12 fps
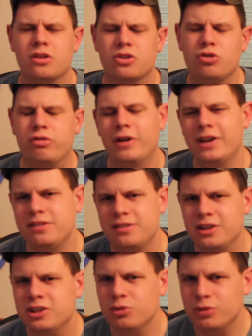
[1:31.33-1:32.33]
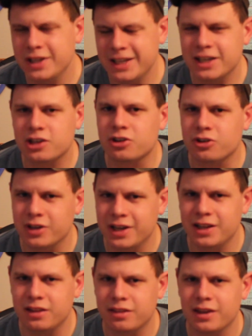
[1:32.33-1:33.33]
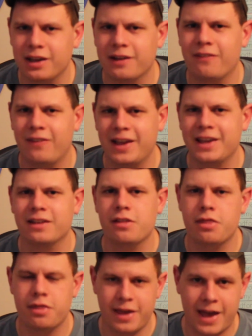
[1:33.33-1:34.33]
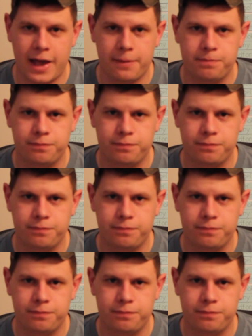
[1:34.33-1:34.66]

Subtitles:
crazy unique or anything like that.